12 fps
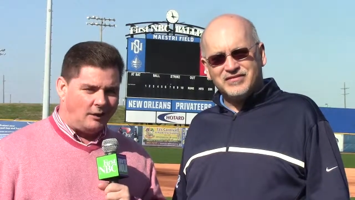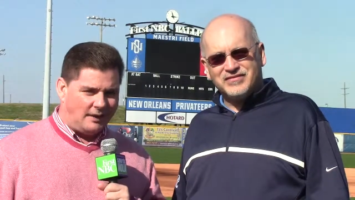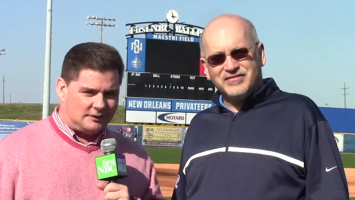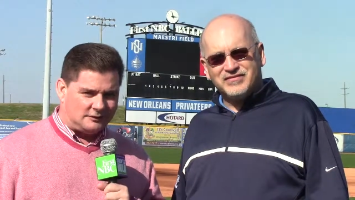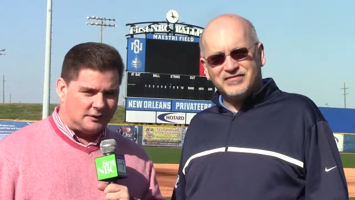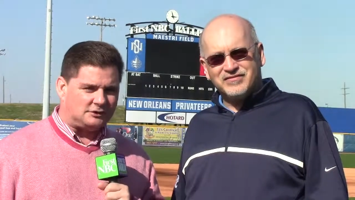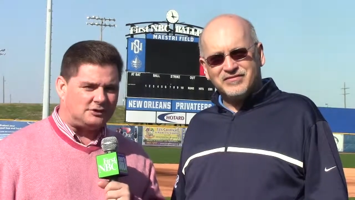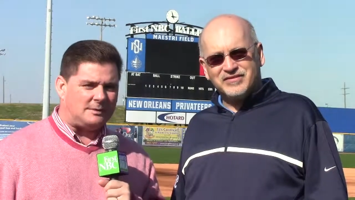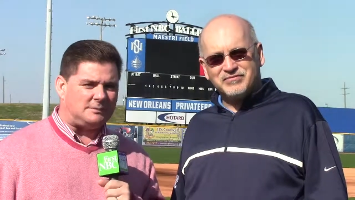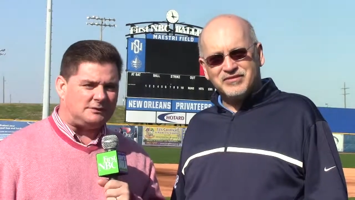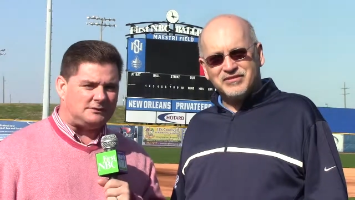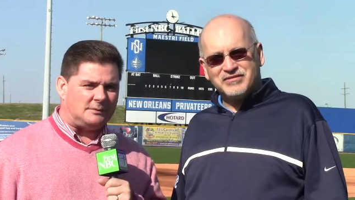Speaker 1: That's First
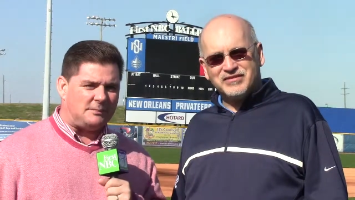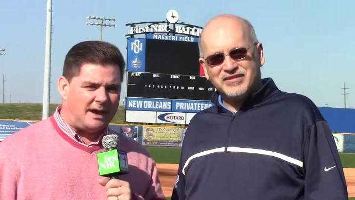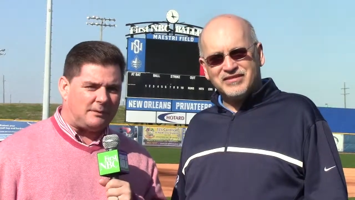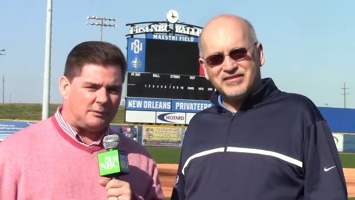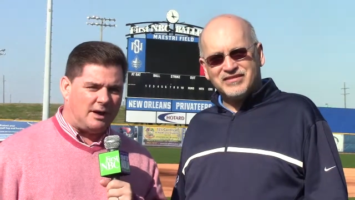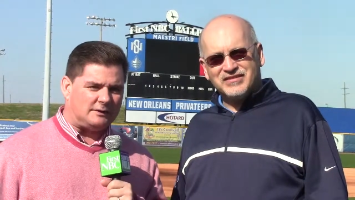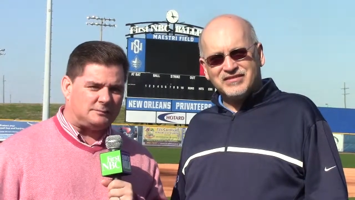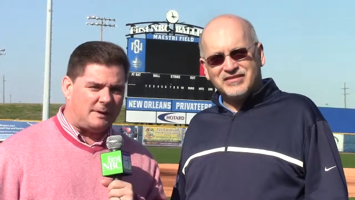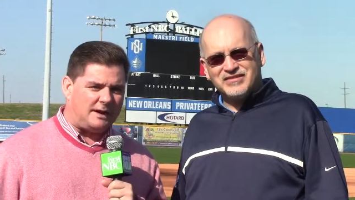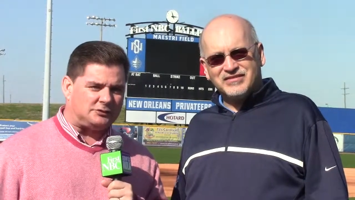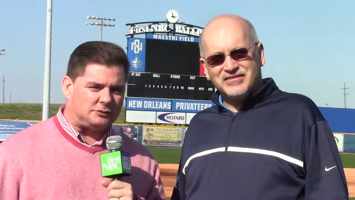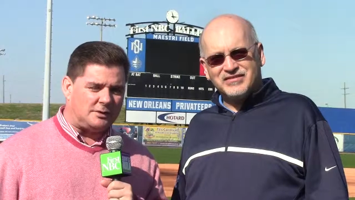NBC Bank, proud
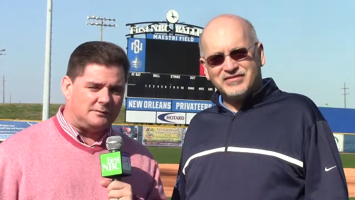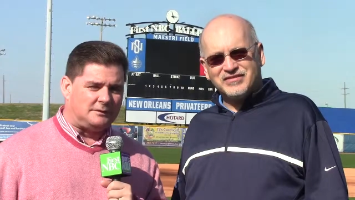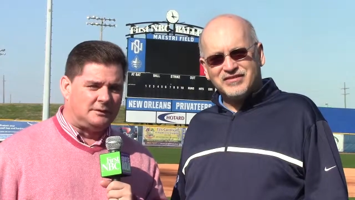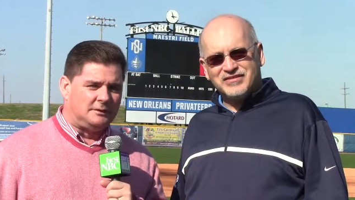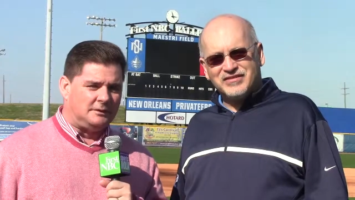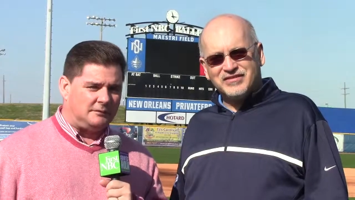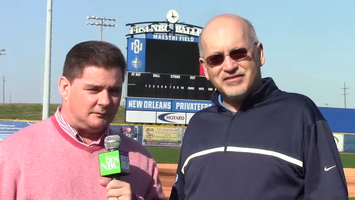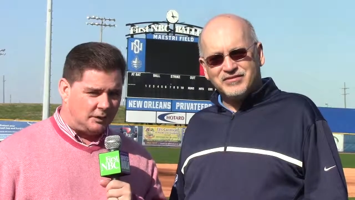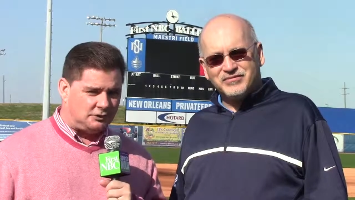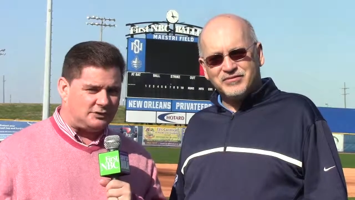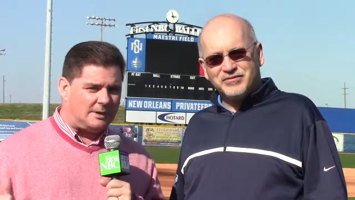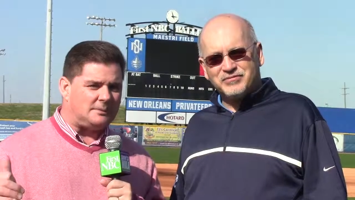sponsor of
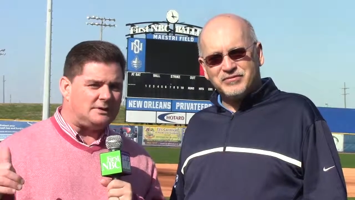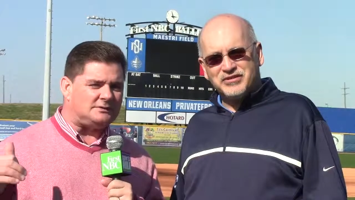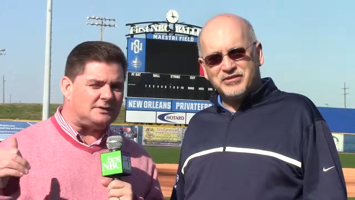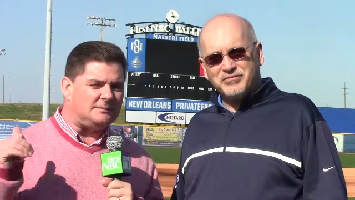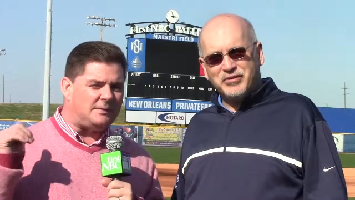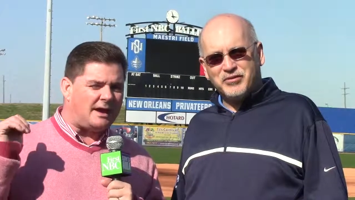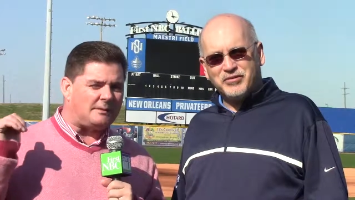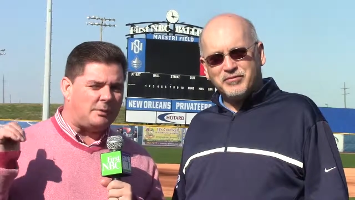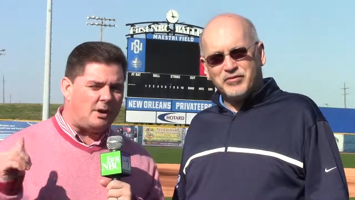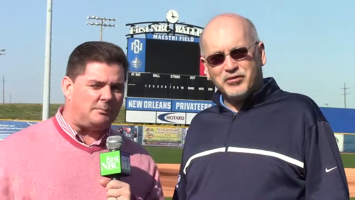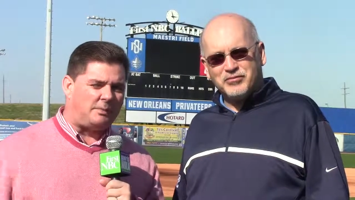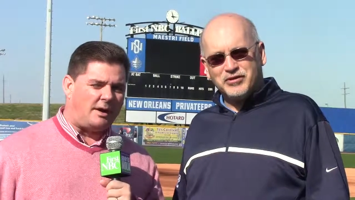First NBC Bank
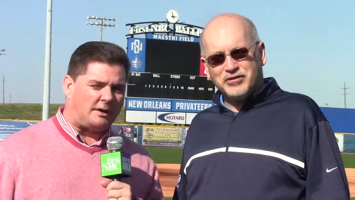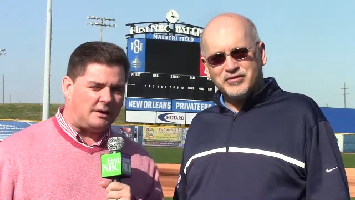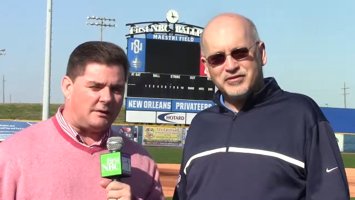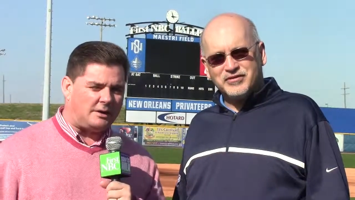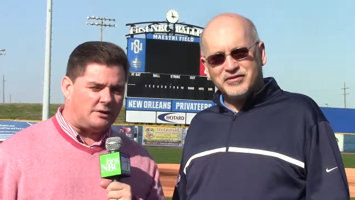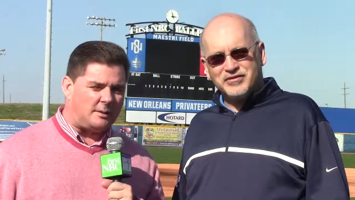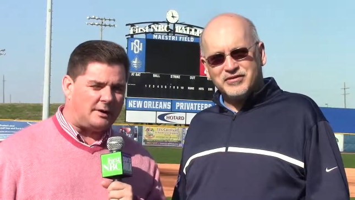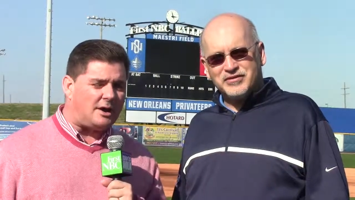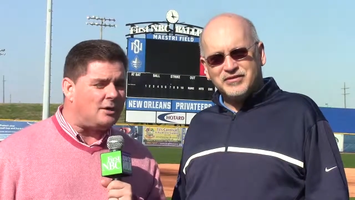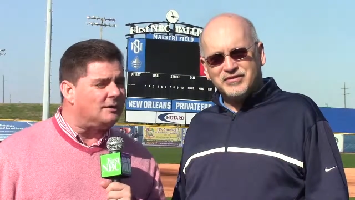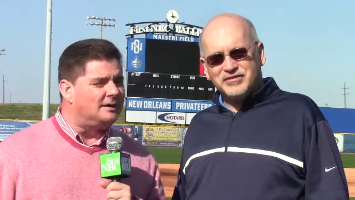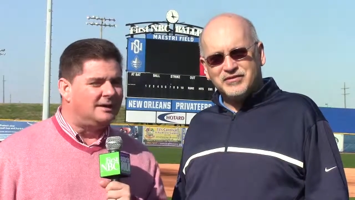Ballpark here at
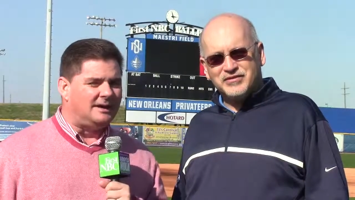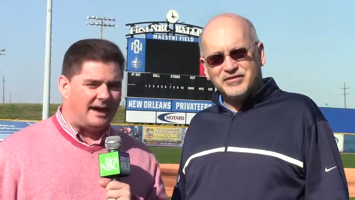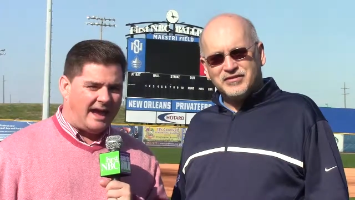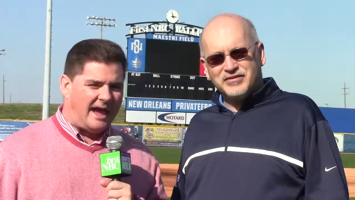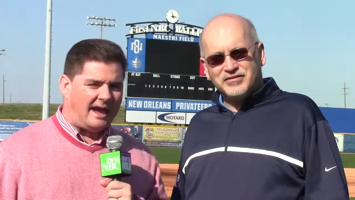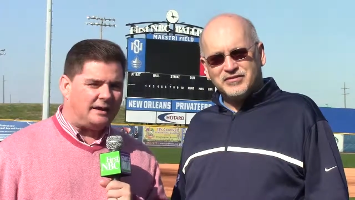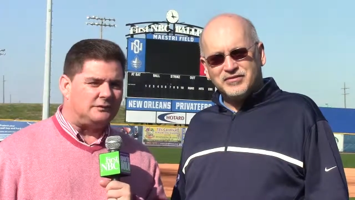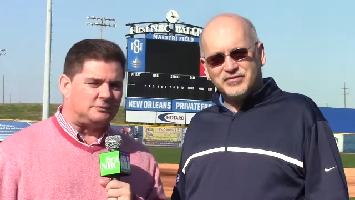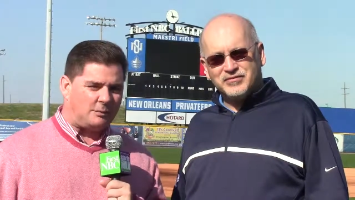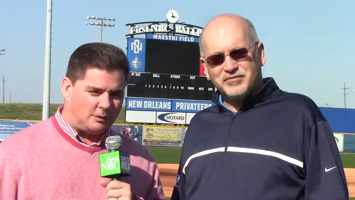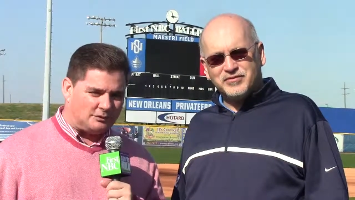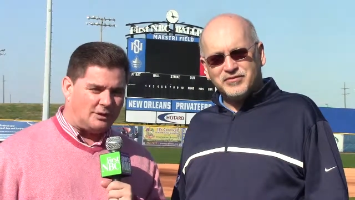UNO and of
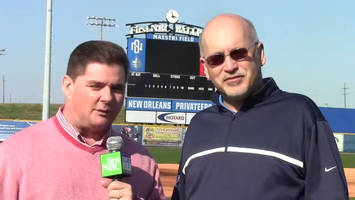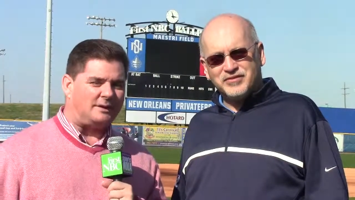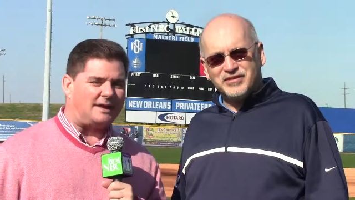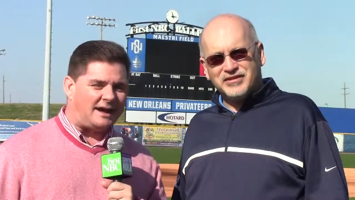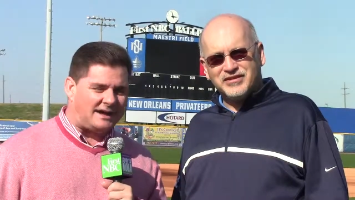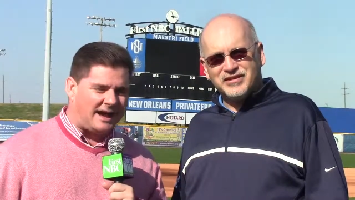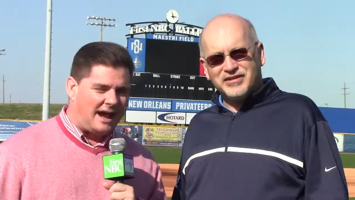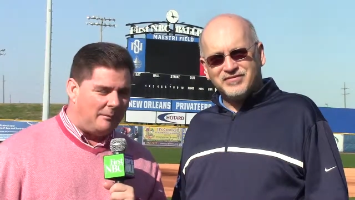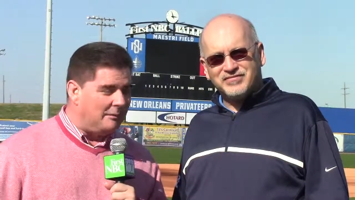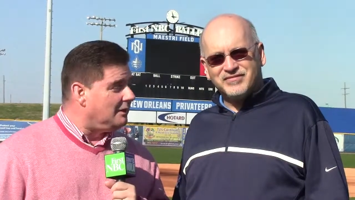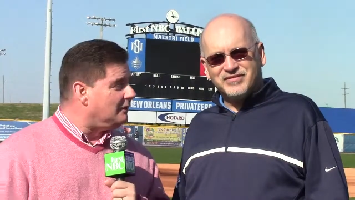SportsNOLA.com.